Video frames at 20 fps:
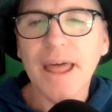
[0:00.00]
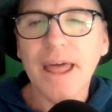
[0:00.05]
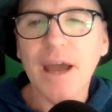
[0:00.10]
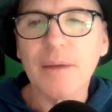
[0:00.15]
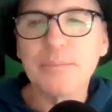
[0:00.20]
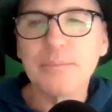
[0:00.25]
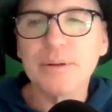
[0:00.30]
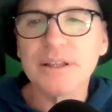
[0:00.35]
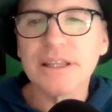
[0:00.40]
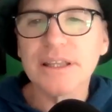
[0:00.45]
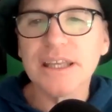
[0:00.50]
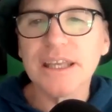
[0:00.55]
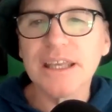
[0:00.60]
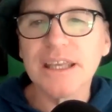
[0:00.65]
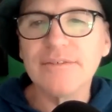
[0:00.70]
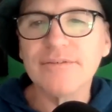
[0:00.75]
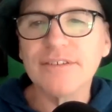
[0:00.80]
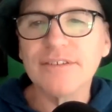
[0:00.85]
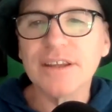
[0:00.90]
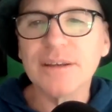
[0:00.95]
I
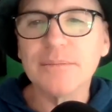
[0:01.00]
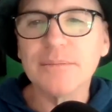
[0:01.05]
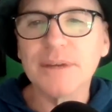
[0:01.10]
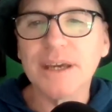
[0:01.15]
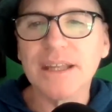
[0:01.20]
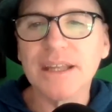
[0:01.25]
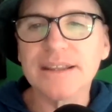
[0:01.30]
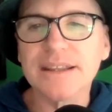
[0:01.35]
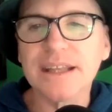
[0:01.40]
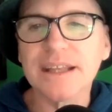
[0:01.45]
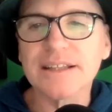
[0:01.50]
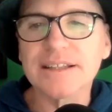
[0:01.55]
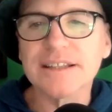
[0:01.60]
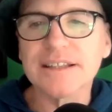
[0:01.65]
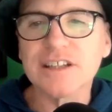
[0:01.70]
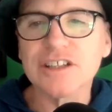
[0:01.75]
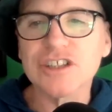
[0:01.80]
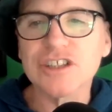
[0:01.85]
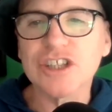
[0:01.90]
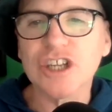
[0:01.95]
believe he meant that
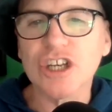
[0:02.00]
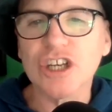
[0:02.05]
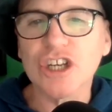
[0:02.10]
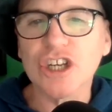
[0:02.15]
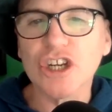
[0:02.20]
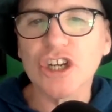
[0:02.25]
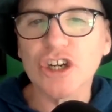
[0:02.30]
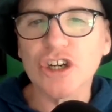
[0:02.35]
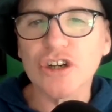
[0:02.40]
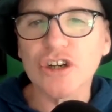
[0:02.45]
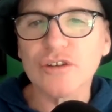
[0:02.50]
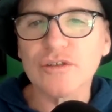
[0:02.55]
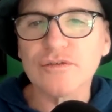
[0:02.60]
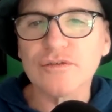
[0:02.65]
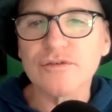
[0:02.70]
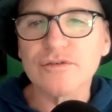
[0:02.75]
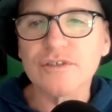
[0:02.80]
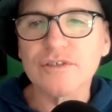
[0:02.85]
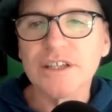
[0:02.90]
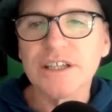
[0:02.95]
touched a
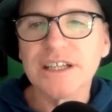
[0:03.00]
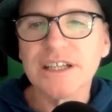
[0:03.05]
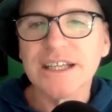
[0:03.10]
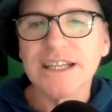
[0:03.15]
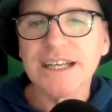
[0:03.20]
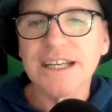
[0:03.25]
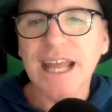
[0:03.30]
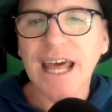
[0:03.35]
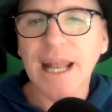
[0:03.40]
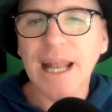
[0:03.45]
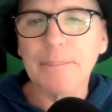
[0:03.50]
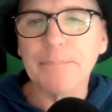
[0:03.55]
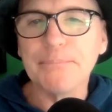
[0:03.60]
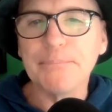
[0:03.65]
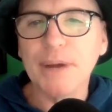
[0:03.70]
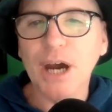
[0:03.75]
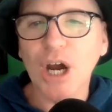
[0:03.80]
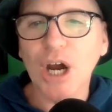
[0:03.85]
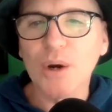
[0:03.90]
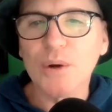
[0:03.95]
nerve, not a
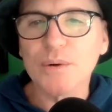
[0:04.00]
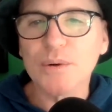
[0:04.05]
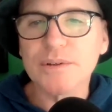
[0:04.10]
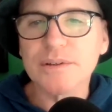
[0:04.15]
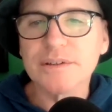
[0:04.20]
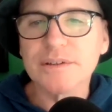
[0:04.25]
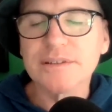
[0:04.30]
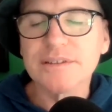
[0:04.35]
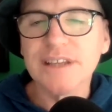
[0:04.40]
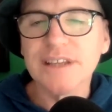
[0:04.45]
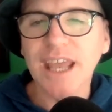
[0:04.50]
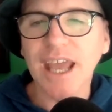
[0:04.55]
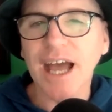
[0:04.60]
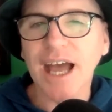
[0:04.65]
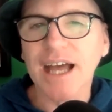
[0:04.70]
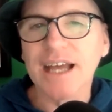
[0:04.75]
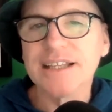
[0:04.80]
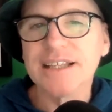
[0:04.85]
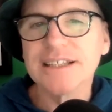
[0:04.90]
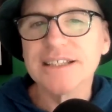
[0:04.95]
bone.
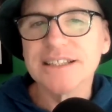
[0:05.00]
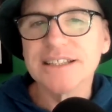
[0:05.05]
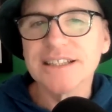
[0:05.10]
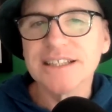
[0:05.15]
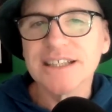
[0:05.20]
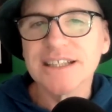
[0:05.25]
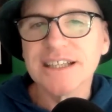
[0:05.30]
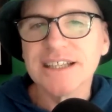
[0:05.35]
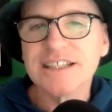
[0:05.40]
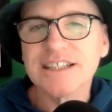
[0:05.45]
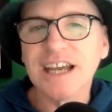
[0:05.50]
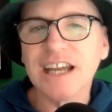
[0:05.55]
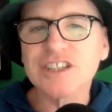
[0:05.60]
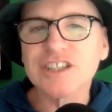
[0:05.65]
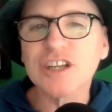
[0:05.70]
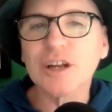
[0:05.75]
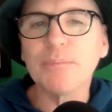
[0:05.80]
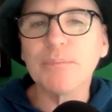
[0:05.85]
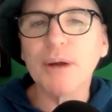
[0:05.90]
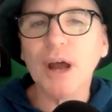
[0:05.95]
Yeah.
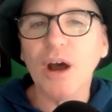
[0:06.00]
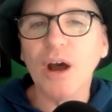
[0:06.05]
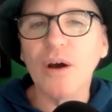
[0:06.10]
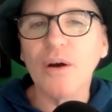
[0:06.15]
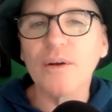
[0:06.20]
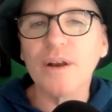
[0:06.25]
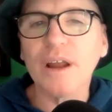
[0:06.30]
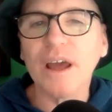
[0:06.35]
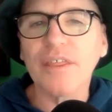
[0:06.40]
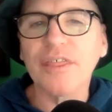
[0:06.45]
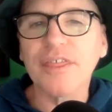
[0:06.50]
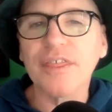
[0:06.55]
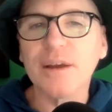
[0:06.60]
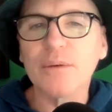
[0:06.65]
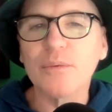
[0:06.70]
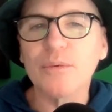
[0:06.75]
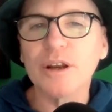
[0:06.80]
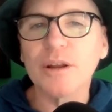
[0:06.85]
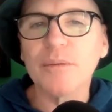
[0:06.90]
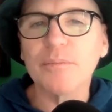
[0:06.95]
Touching a bone, I
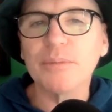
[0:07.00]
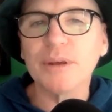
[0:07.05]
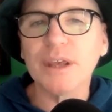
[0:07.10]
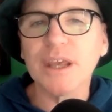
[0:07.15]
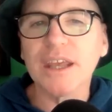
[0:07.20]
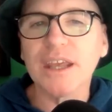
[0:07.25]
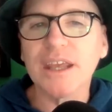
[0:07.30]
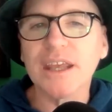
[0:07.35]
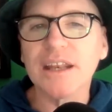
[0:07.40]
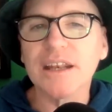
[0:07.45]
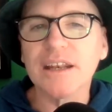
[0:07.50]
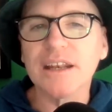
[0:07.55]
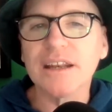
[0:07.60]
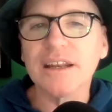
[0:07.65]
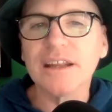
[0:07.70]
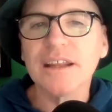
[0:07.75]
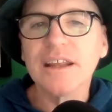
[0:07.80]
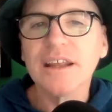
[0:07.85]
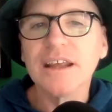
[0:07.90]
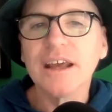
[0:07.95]
think, would have
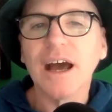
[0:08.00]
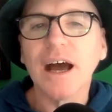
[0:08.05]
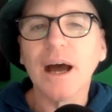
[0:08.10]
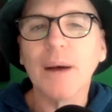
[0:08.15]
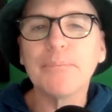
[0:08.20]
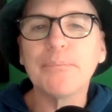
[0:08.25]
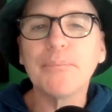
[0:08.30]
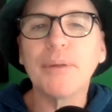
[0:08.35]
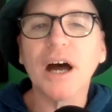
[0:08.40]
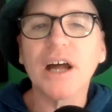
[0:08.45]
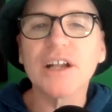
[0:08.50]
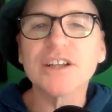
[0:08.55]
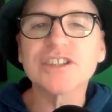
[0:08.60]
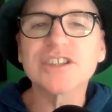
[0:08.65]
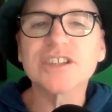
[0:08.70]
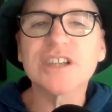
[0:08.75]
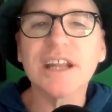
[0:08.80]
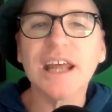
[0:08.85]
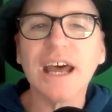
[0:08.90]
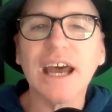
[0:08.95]
been a
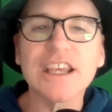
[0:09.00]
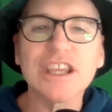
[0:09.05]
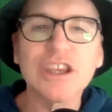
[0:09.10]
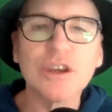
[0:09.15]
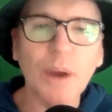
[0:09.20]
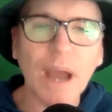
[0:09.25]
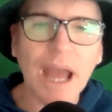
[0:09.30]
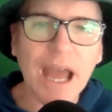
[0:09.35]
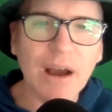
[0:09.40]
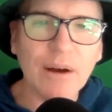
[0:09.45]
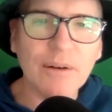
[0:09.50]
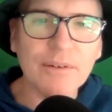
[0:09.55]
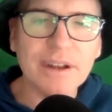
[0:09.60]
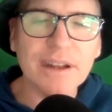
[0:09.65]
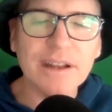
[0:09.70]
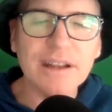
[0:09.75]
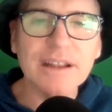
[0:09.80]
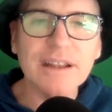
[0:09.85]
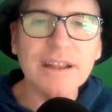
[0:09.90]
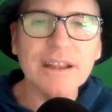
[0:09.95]
punch to knock you
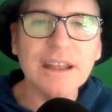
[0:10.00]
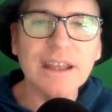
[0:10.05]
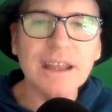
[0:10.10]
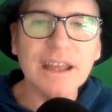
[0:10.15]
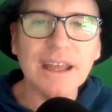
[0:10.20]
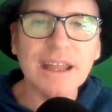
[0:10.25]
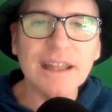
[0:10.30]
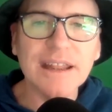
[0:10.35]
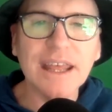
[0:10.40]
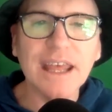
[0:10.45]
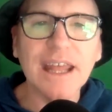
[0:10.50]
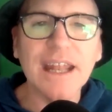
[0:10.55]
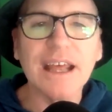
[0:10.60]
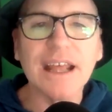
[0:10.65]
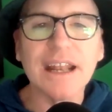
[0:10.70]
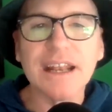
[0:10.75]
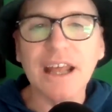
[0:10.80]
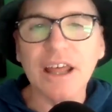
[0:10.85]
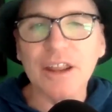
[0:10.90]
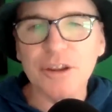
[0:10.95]
out and then
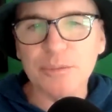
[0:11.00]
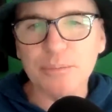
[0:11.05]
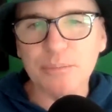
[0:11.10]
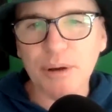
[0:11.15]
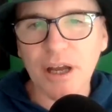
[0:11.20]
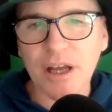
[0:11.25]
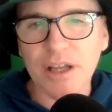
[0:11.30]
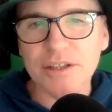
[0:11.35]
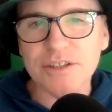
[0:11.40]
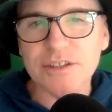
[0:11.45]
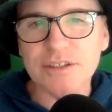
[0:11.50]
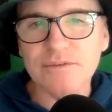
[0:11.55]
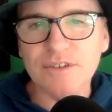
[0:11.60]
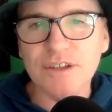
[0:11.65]
another punch.